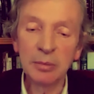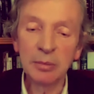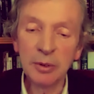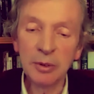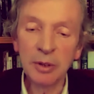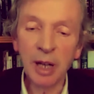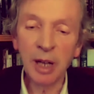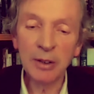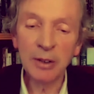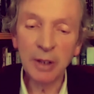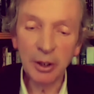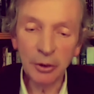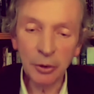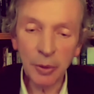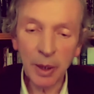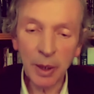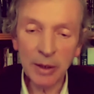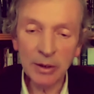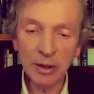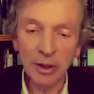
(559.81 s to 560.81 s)

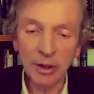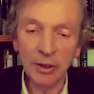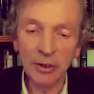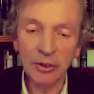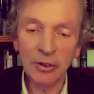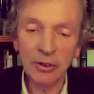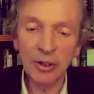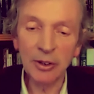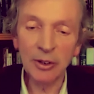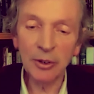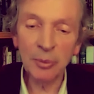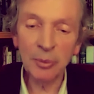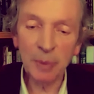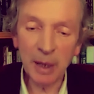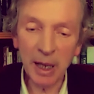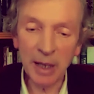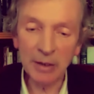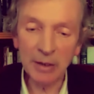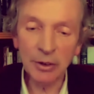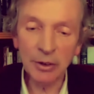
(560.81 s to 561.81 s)
1920s, things
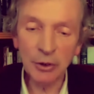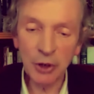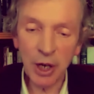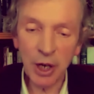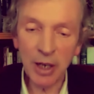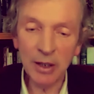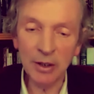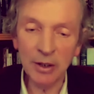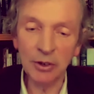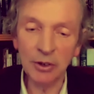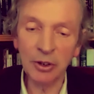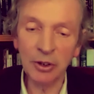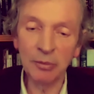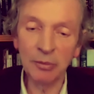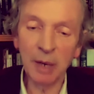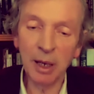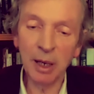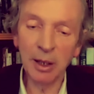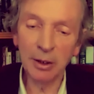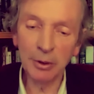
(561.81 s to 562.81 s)
began to change and
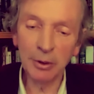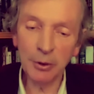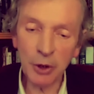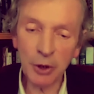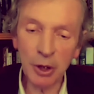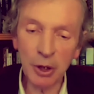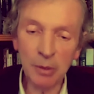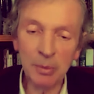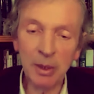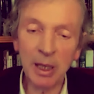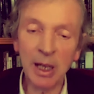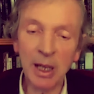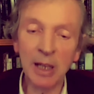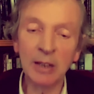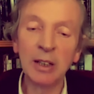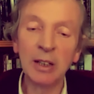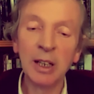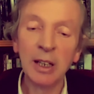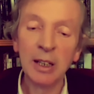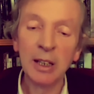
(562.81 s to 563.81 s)
biology began